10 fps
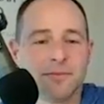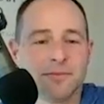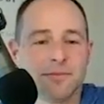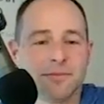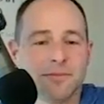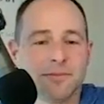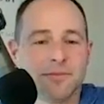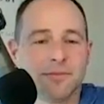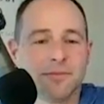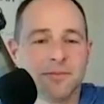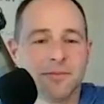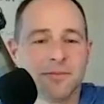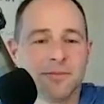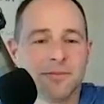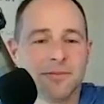
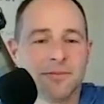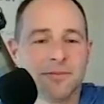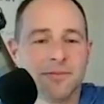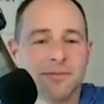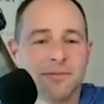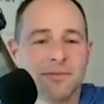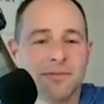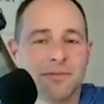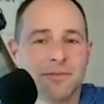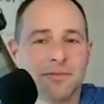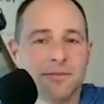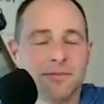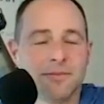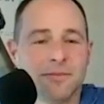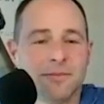
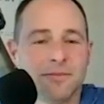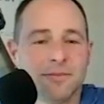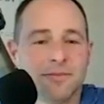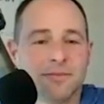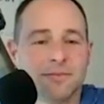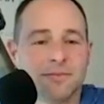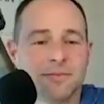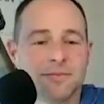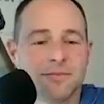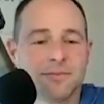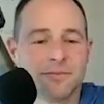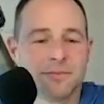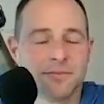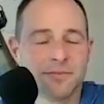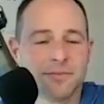
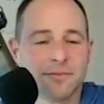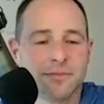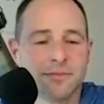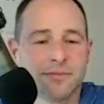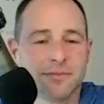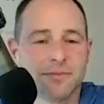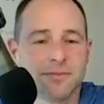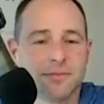The person shown says nothing.